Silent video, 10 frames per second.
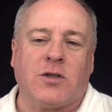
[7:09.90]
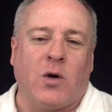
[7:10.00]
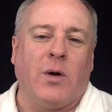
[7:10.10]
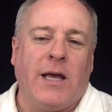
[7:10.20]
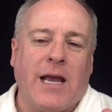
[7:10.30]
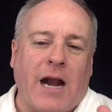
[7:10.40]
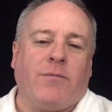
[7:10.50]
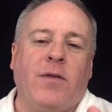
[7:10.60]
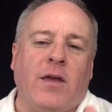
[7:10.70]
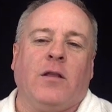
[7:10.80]
So
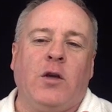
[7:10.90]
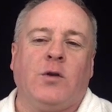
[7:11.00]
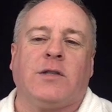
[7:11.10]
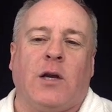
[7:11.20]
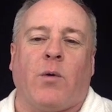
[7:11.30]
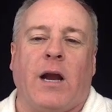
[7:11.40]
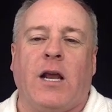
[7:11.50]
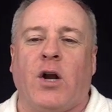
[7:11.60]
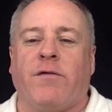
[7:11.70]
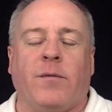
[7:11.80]
everything that you see right
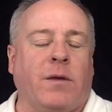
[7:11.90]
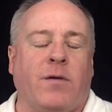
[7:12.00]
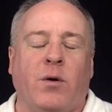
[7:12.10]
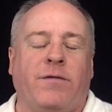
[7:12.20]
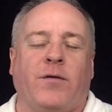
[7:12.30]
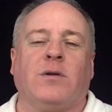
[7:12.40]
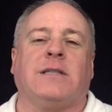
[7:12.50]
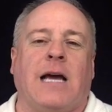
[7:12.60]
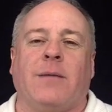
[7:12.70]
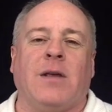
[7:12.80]
here from the very
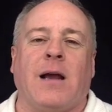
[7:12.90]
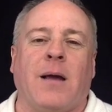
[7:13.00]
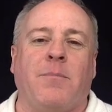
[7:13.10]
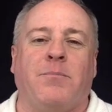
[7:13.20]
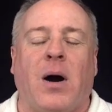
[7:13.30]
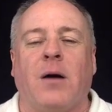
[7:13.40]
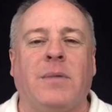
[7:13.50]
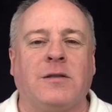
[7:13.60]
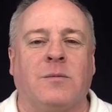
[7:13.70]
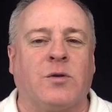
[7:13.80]
first time that I bought
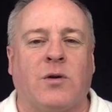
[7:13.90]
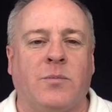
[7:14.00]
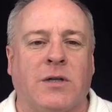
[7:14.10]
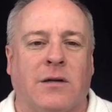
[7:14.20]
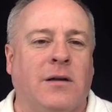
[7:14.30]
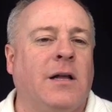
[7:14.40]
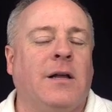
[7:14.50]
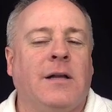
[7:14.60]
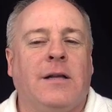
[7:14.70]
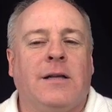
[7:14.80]
my subscription
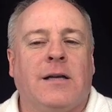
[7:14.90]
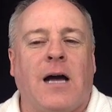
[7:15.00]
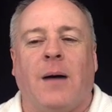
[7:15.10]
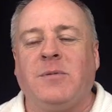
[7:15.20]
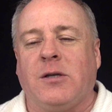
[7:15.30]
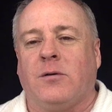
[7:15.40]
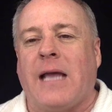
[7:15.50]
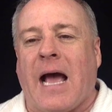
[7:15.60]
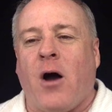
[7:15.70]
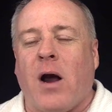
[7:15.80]
up till
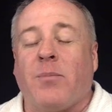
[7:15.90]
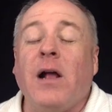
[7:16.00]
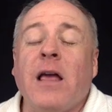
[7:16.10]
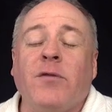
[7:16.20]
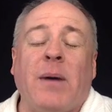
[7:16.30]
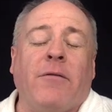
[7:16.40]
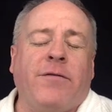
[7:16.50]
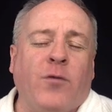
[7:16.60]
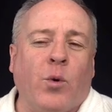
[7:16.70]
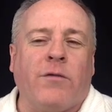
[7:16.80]
now, I probably have about
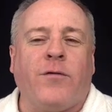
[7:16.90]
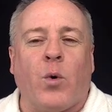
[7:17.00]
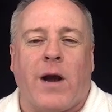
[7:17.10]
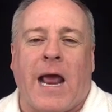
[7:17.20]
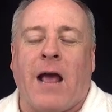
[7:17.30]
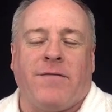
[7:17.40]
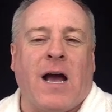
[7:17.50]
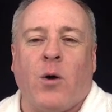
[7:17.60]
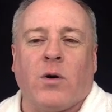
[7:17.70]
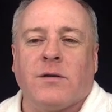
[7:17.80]
4.5
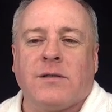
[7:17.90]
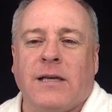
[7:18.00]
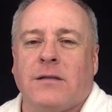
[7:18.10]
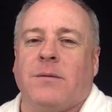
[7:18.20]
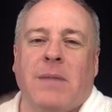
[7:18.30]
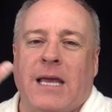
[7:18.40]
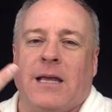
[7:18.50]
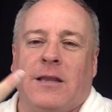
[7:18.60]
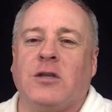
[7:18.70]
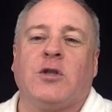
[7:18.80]
hours into
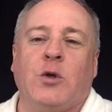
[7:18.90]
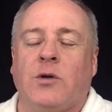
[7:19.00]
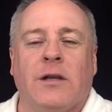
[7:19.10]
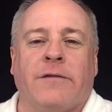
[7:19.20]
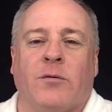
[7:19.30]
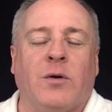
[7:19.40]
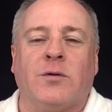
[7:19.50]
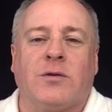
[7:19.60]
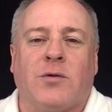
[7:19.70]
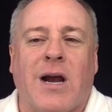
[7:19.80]
making these two
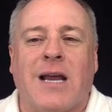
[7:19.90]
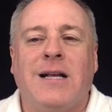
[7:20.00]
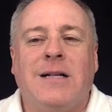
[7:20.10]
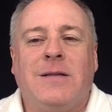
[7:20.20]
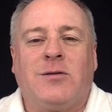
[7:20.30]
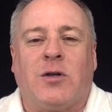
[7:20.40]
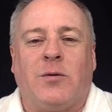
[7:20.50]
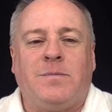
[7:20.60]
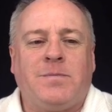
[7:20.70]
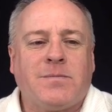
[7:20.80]
deliverables, right?
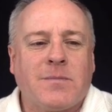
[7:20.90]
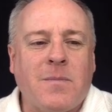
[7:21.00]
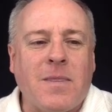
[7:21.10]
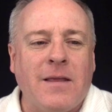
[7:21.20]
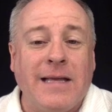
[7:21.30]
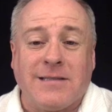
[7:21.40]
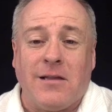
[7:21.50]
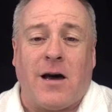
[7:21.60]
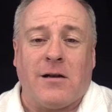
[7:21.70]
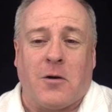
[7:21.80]
So that's a
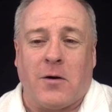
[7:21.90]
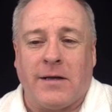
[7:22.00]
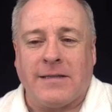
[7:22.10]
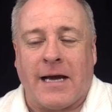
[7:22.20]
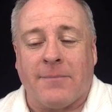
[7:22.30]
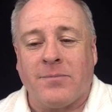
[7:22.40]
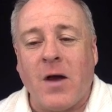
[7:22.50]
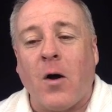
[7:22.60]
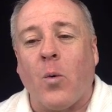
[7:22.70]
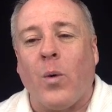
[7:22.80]
lot of learning time.
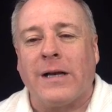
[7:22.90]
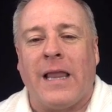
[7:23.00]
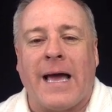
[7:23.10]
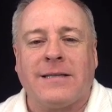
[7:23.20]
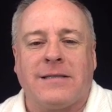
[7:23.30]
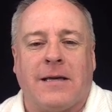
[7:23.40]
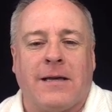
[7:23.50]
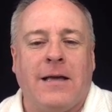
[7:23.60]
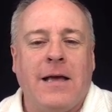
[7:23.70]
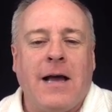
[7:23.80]
Oh, one last
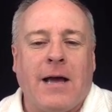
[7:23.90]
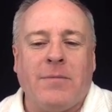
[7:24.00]
thing. I